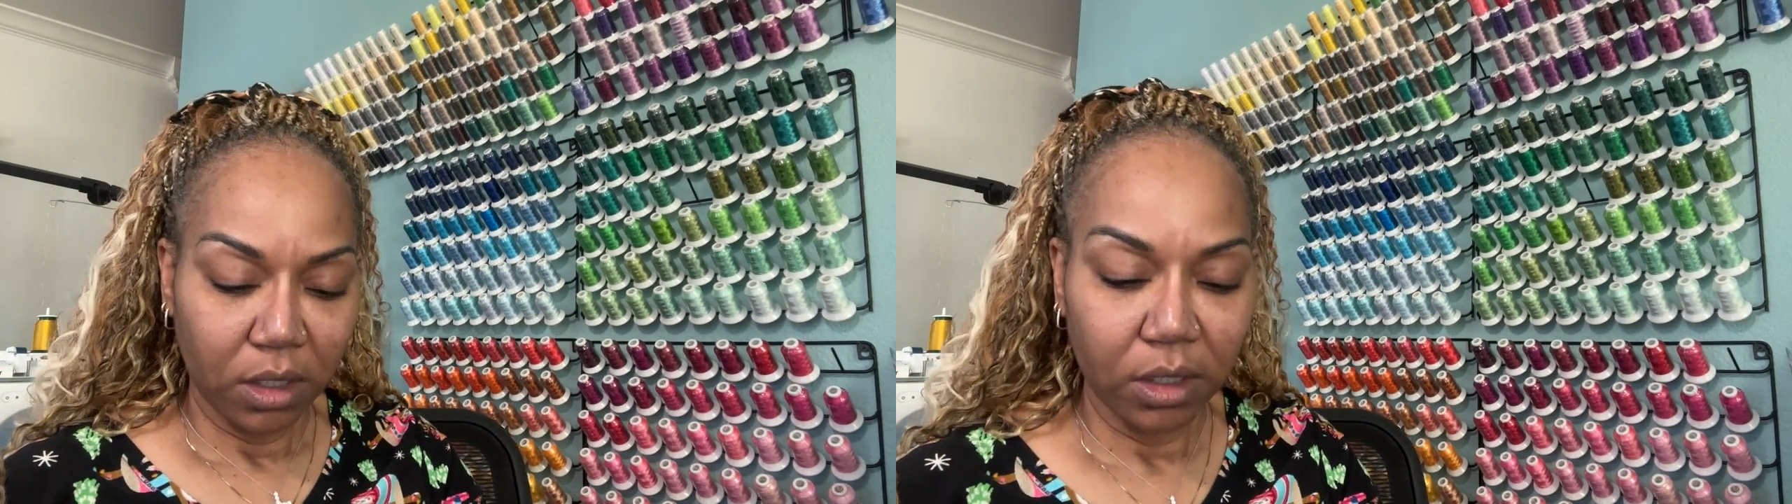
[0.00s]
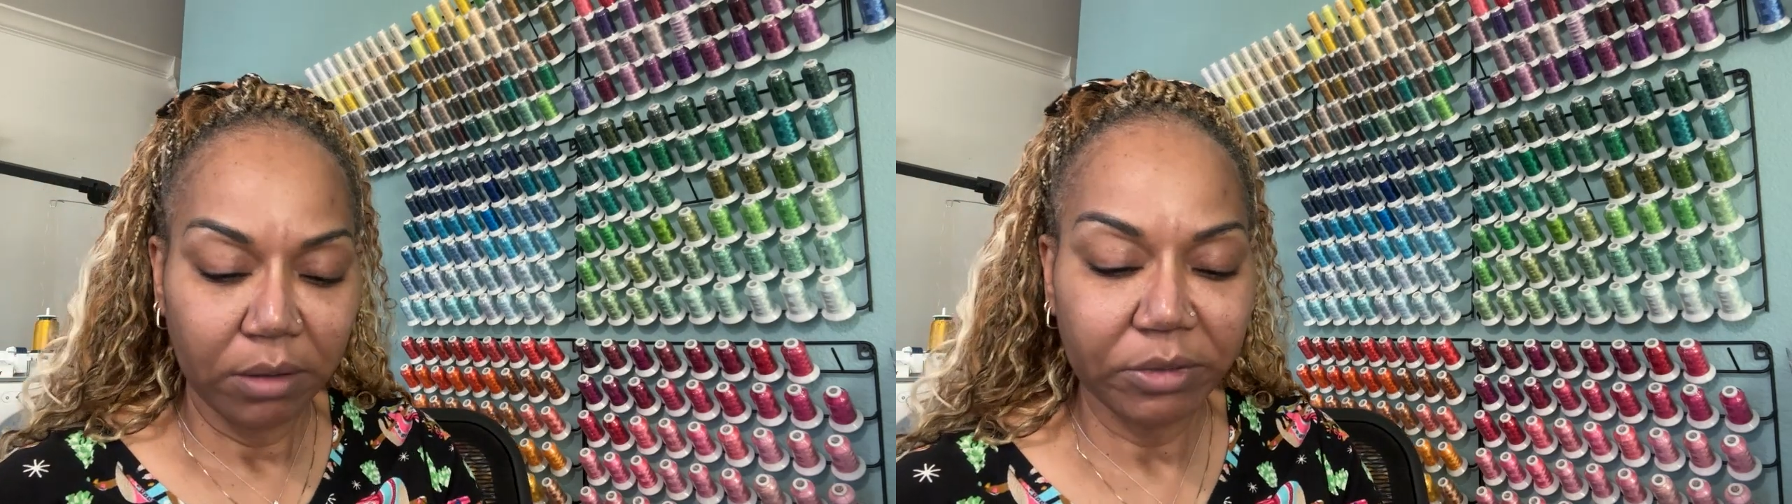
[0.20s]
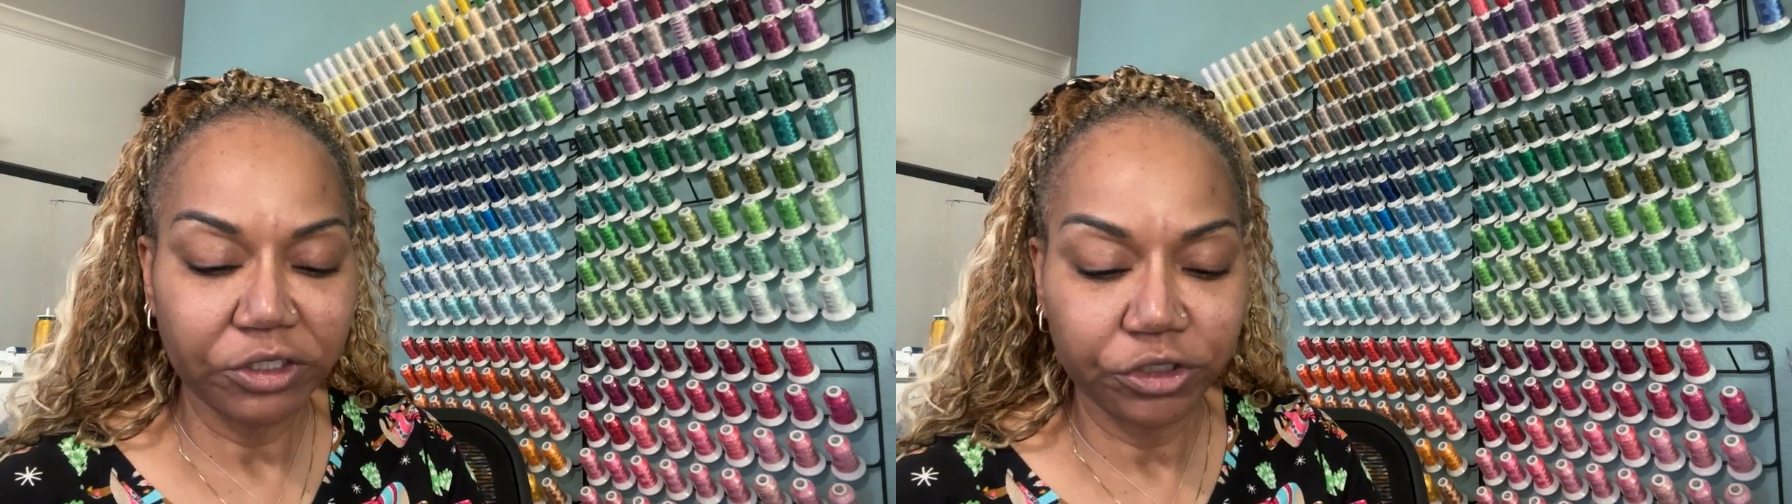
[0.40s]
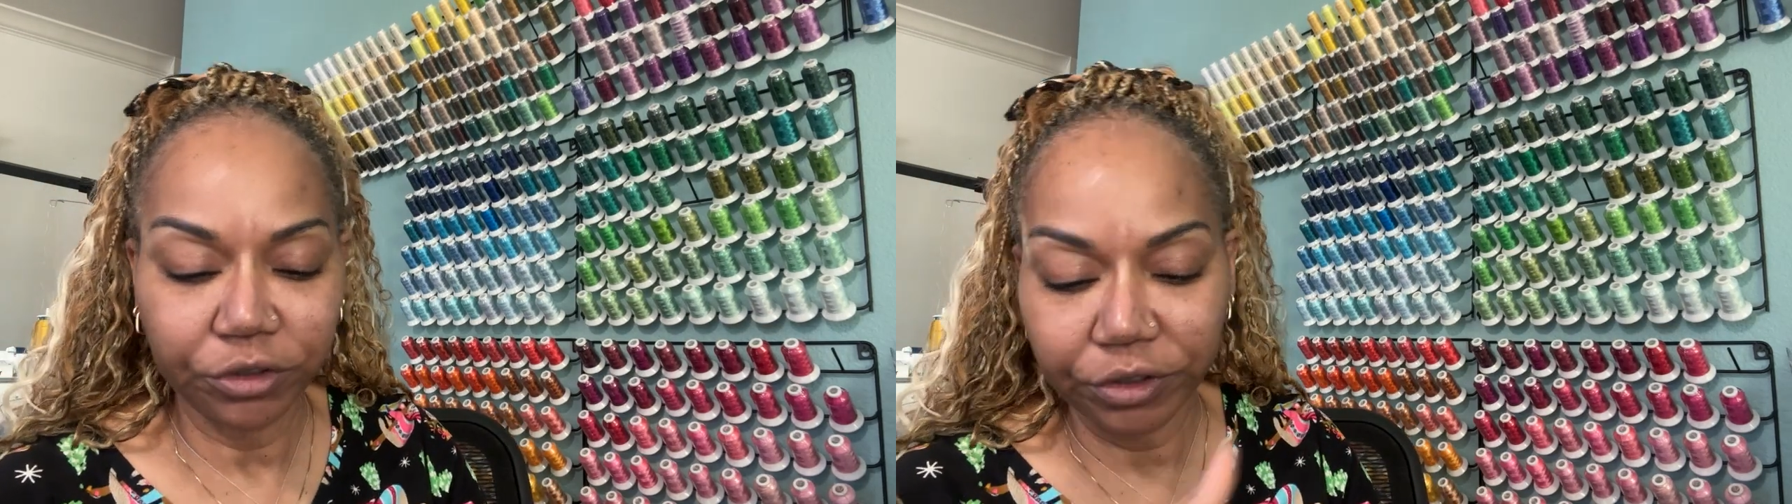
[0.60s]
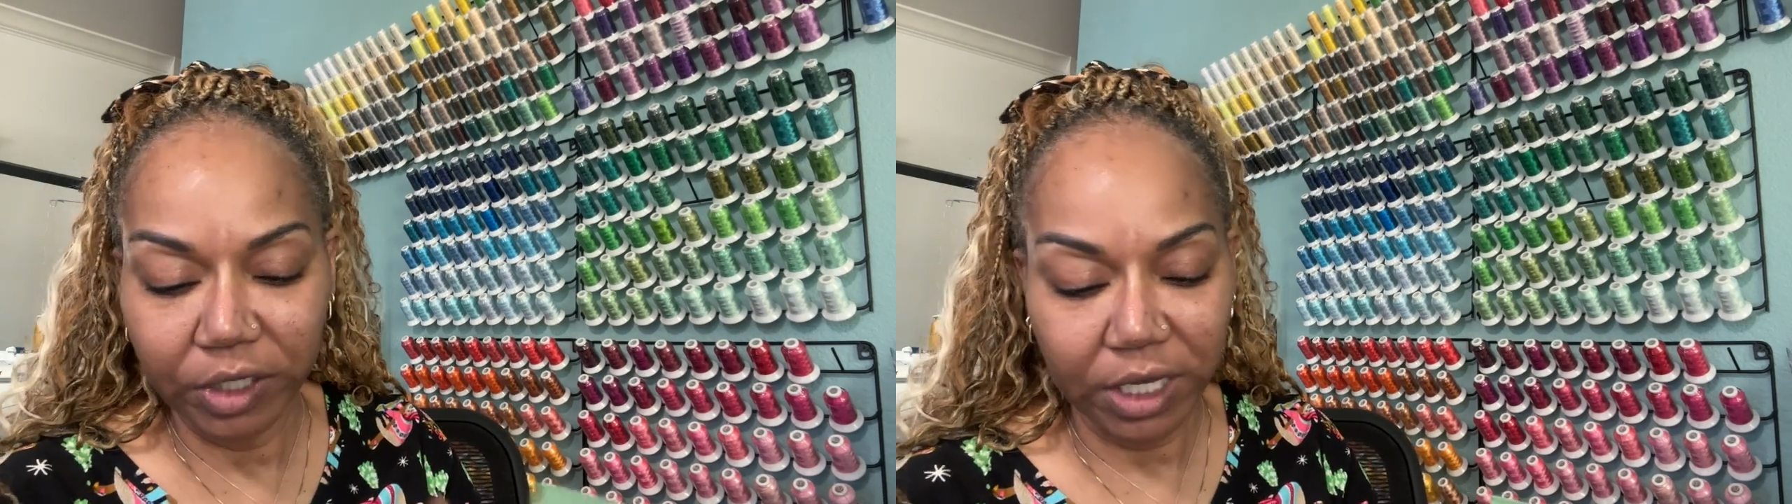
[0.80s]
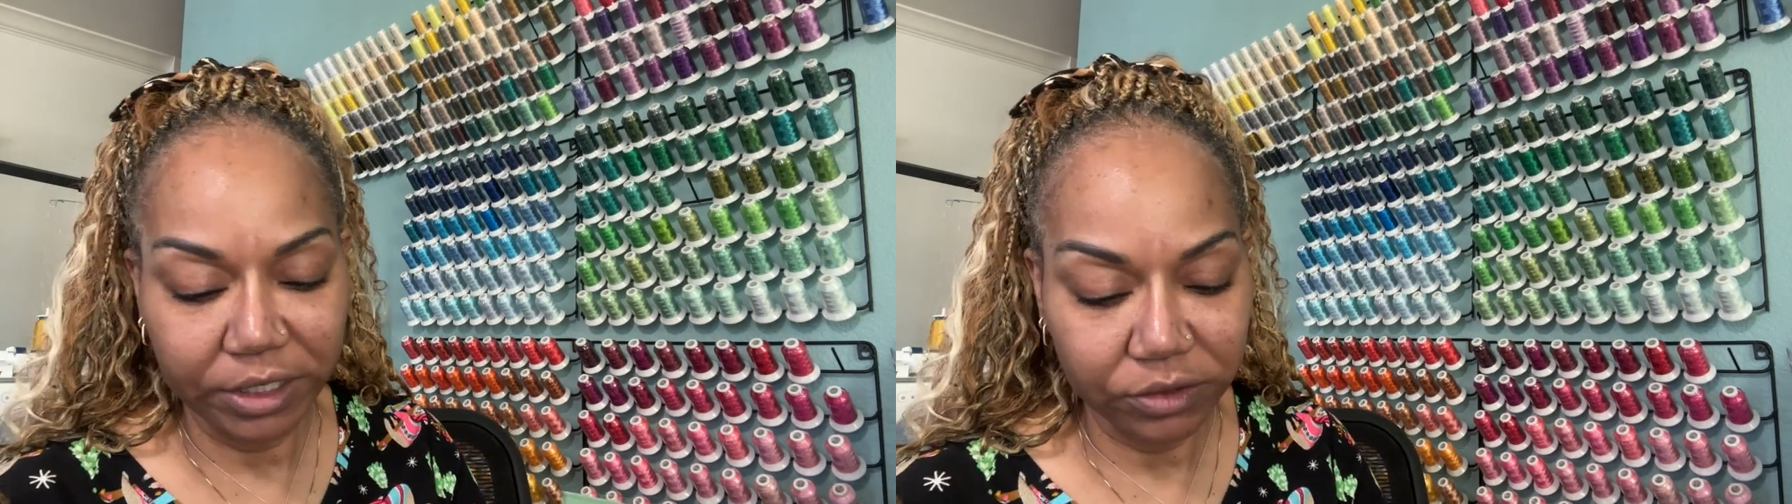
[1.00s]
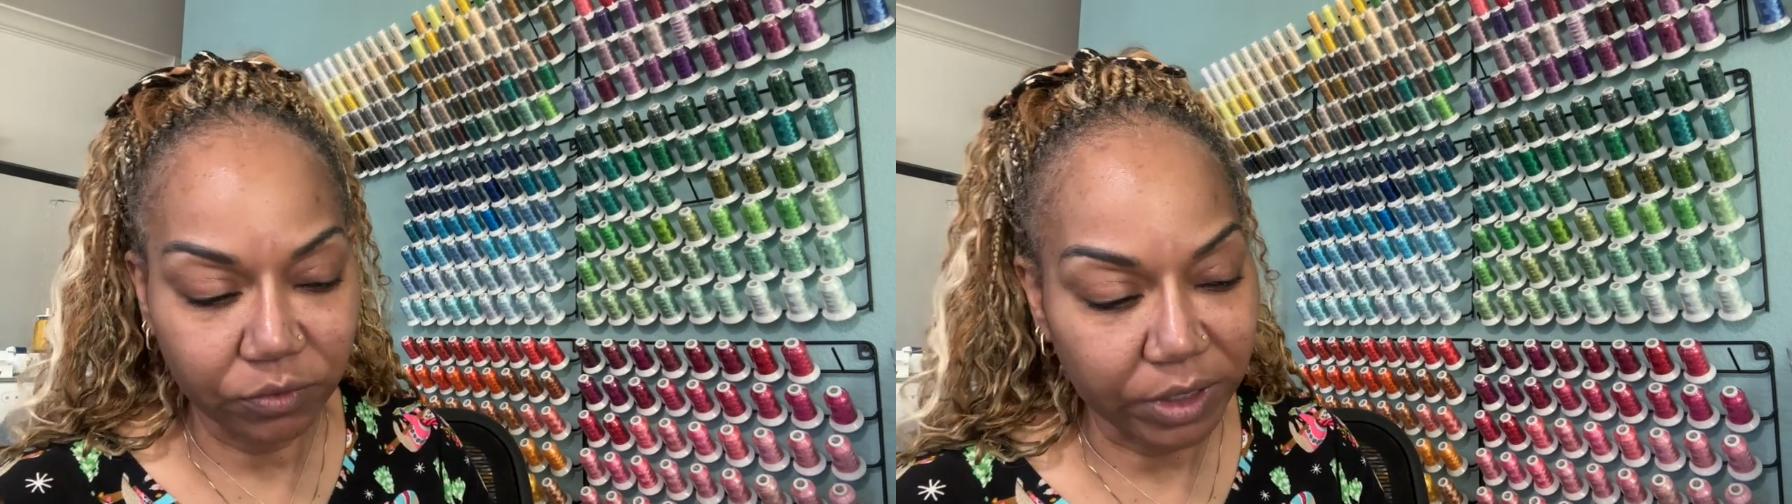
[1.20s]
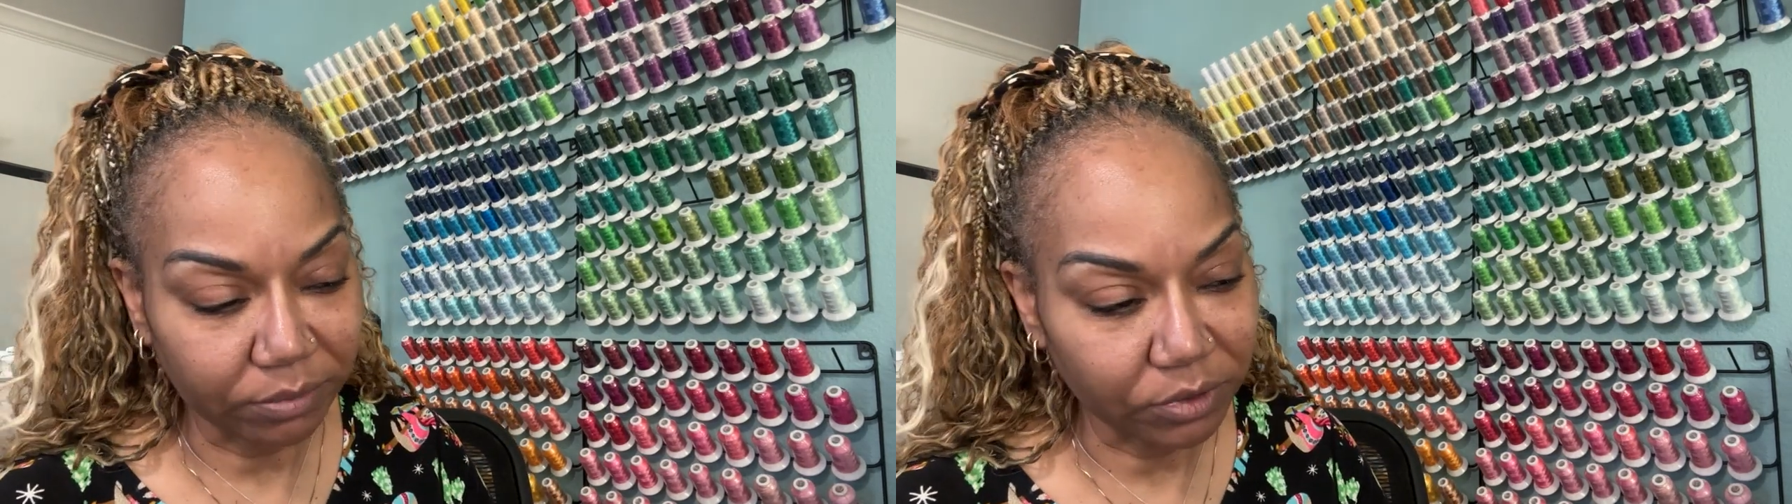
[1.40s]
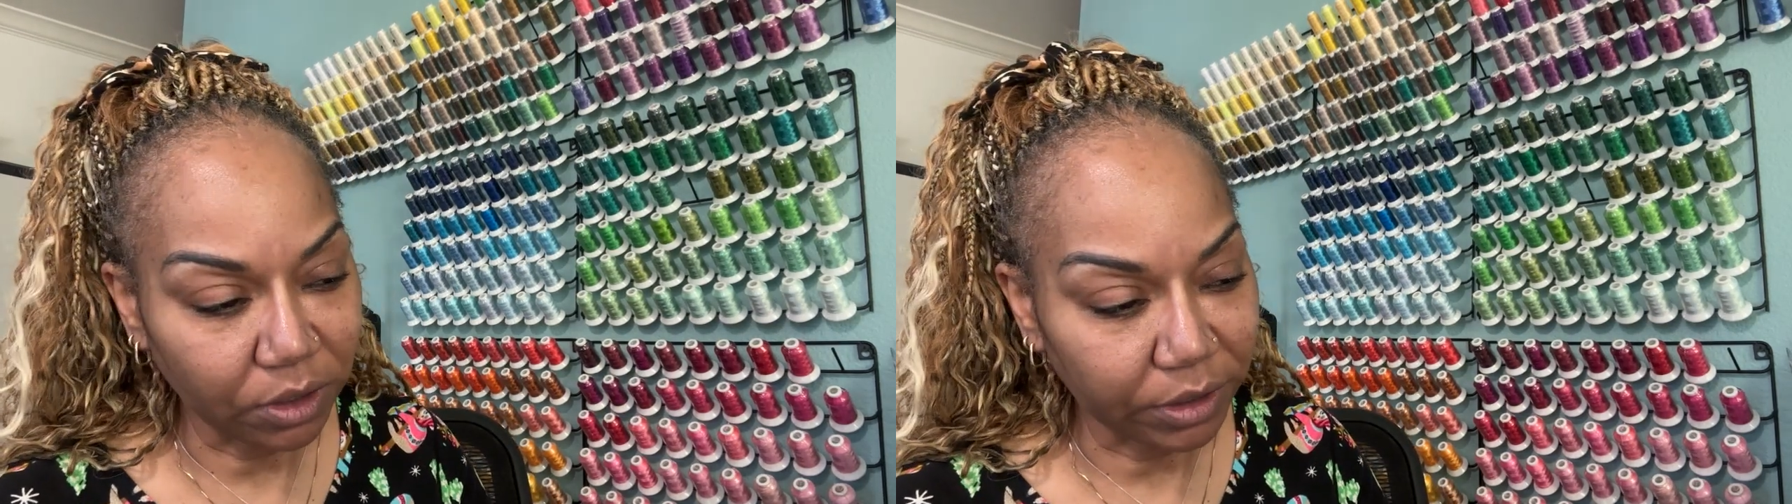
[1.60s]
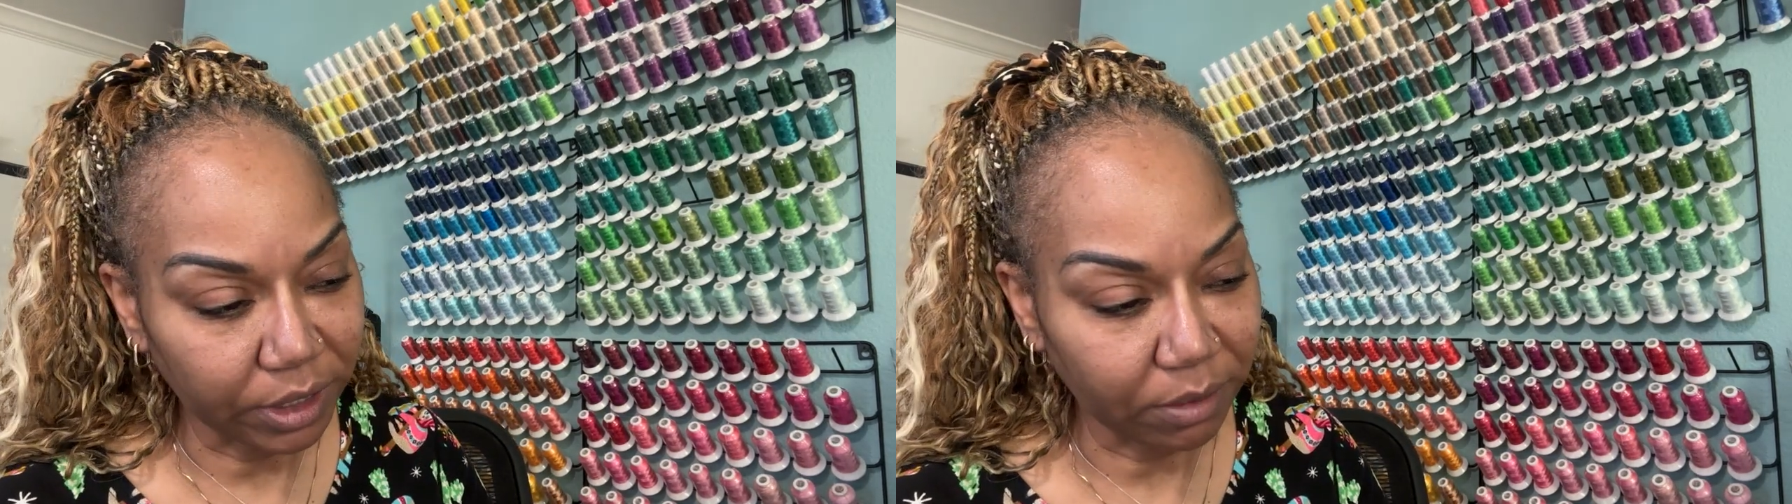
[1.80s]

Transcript: Let me show you guys what I'm talking